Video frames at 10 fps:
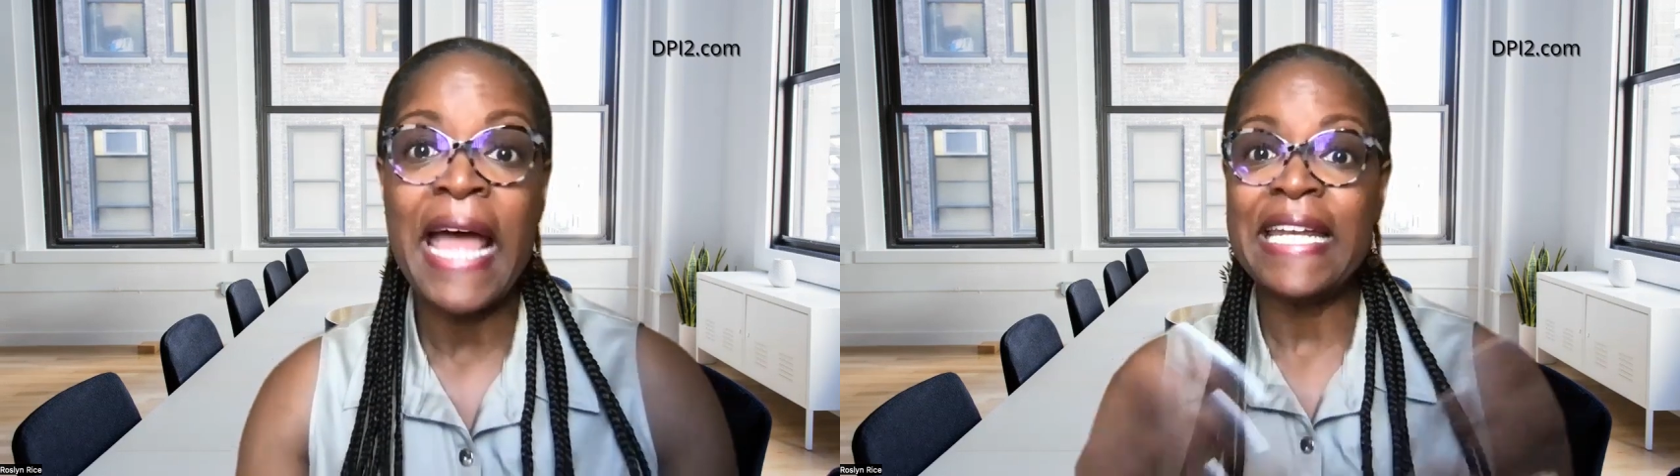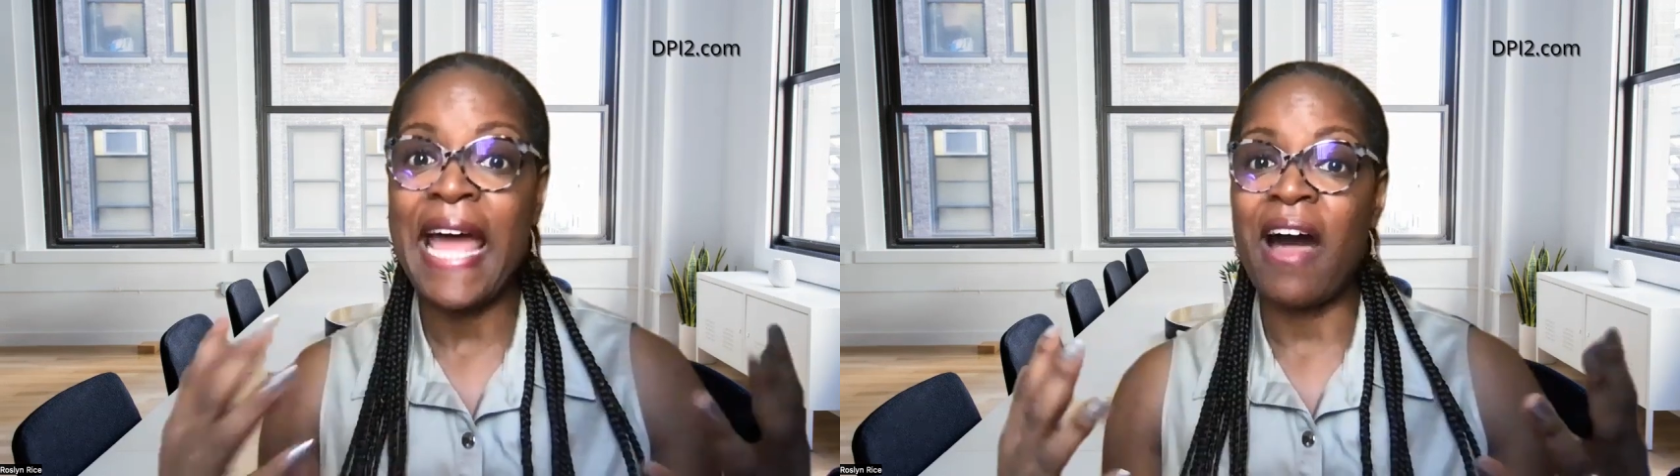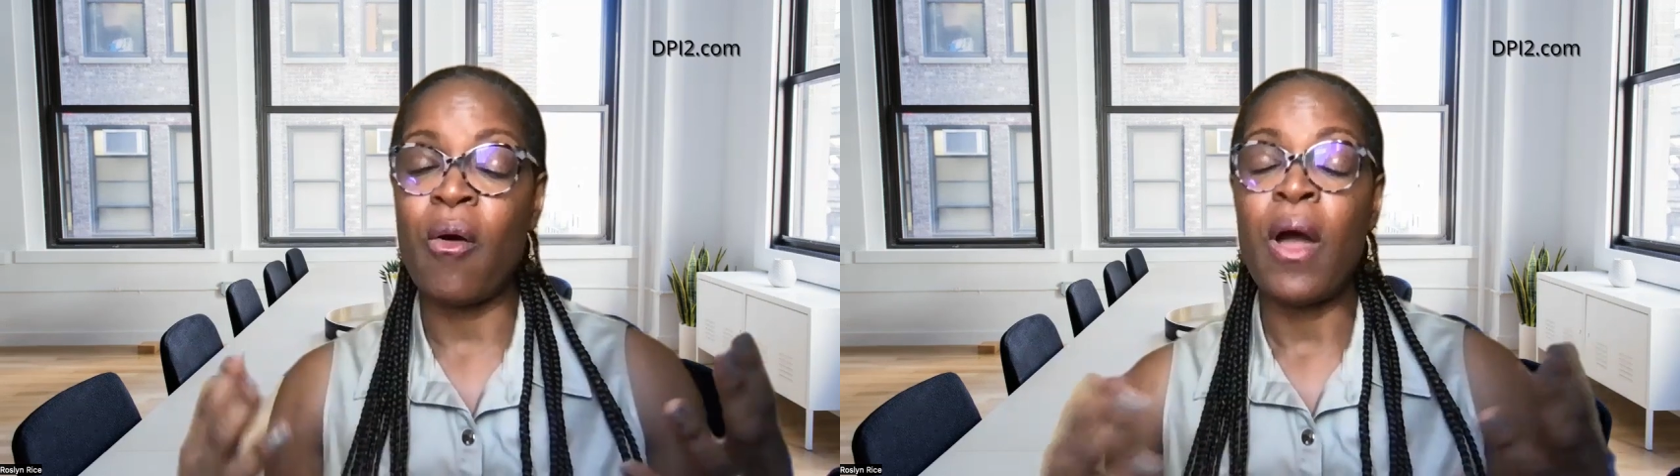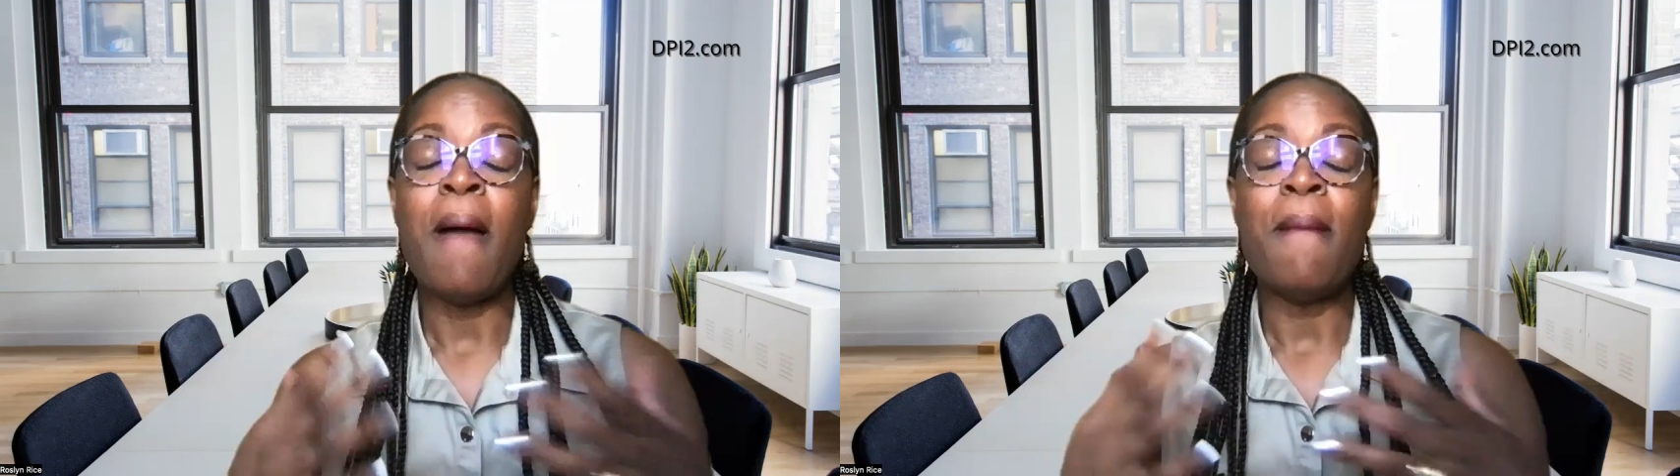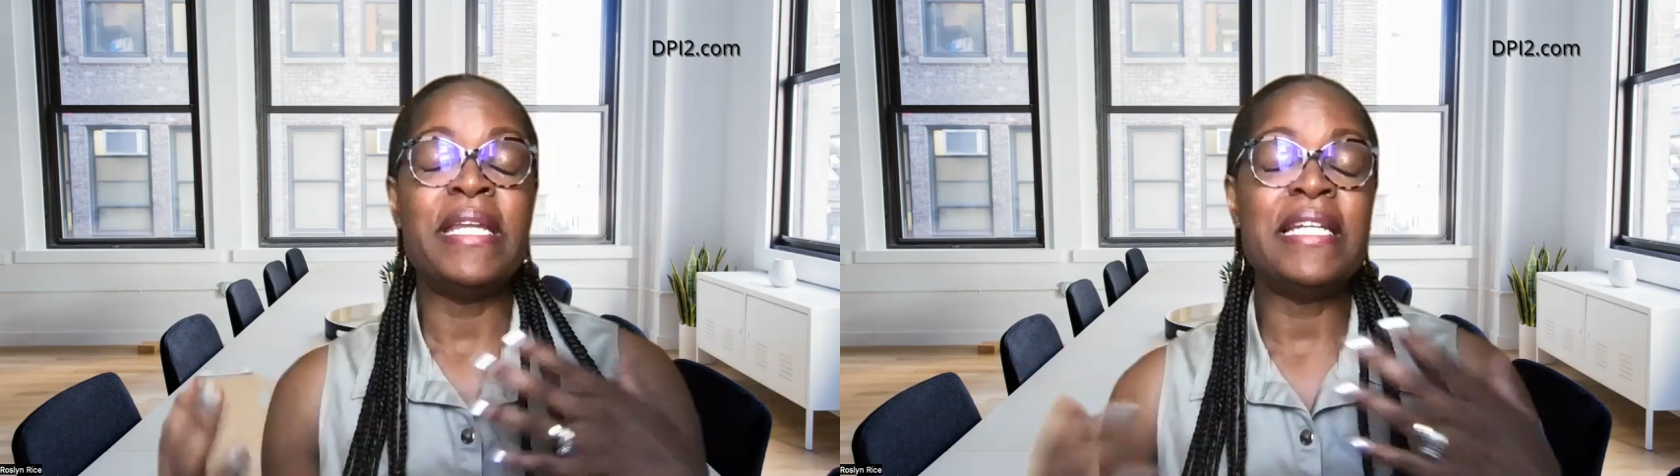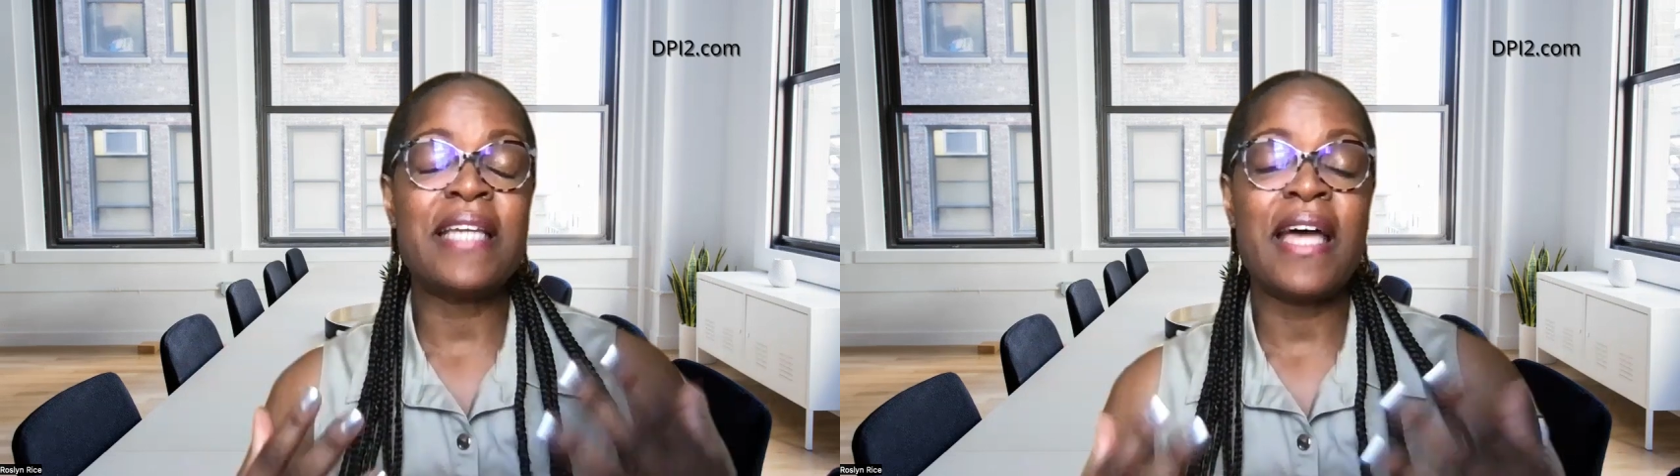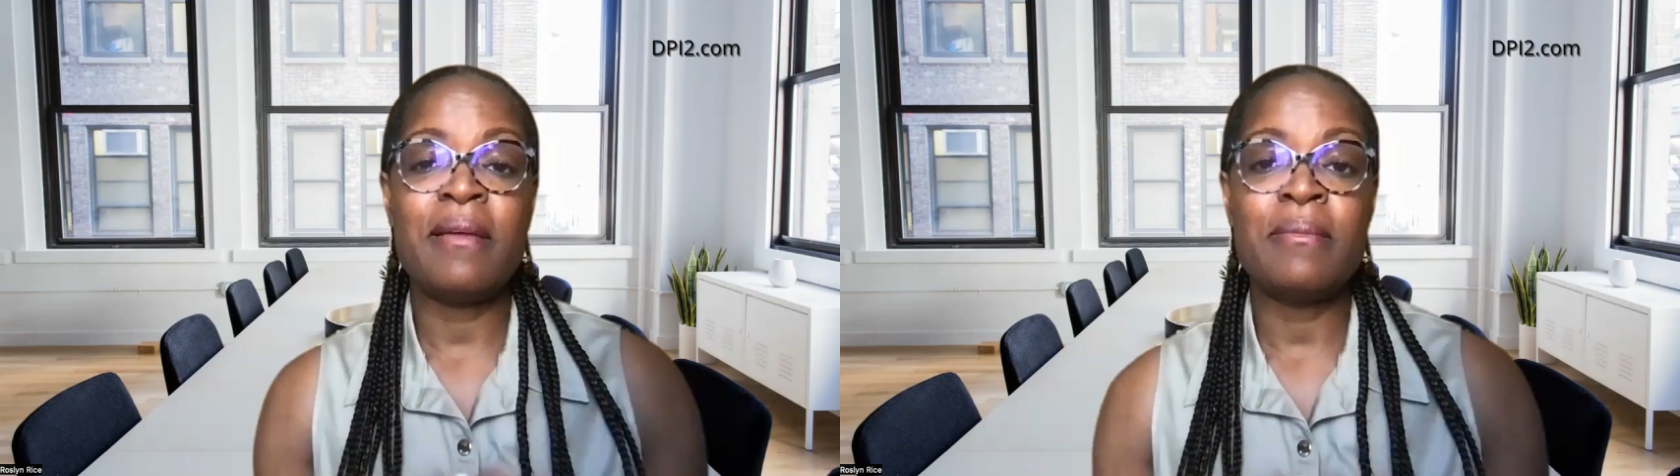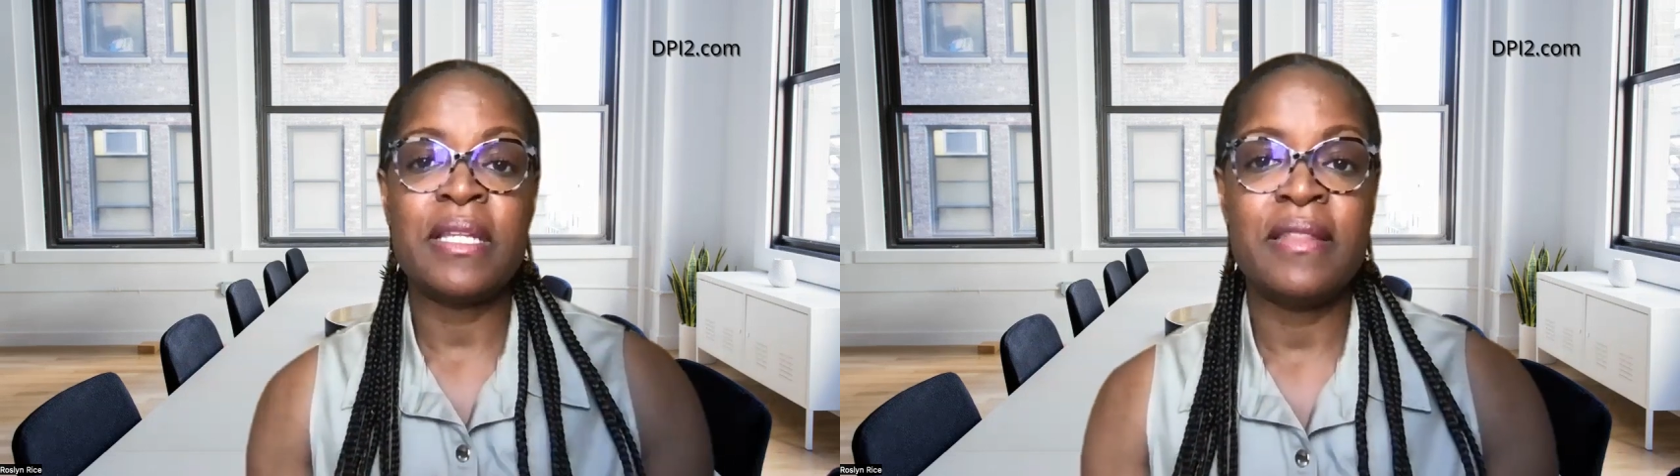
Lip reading: Now, many times